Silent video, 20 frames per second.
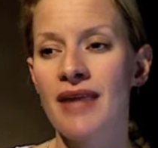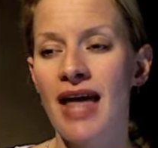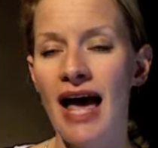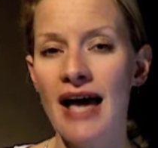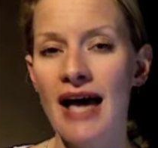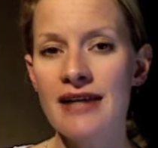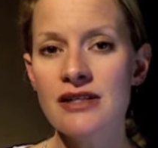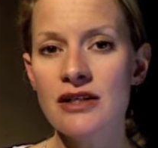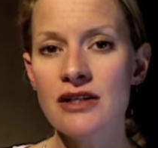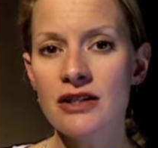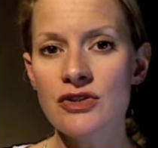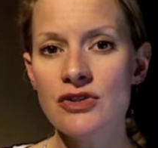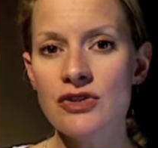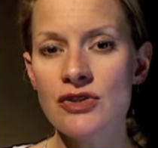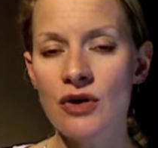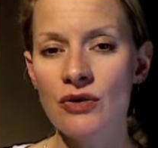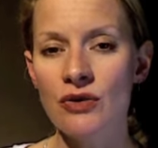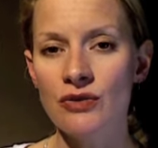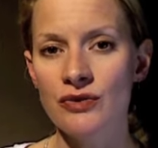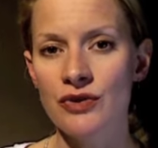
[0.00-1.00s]
as a
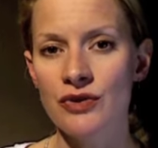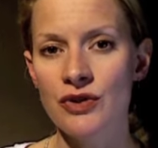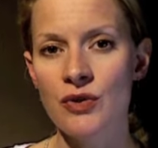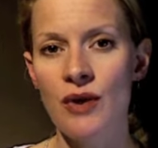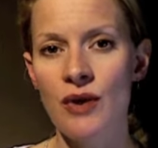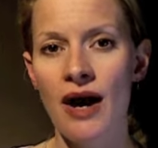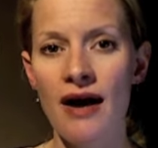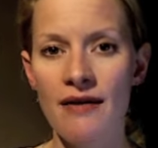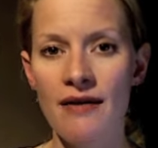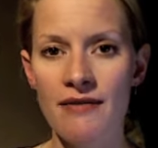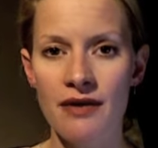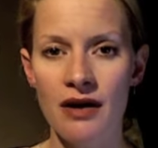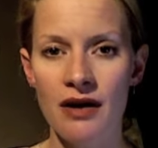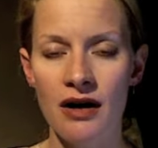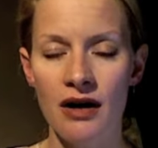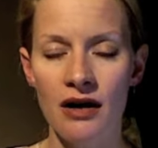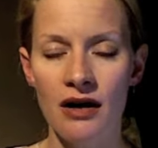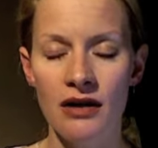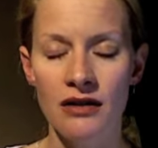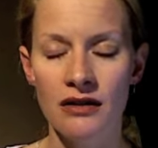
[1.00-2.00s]
consultant, you have
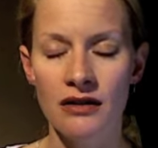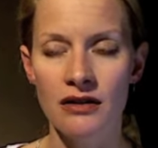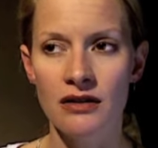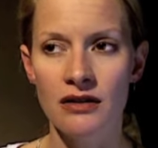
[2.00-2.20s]
a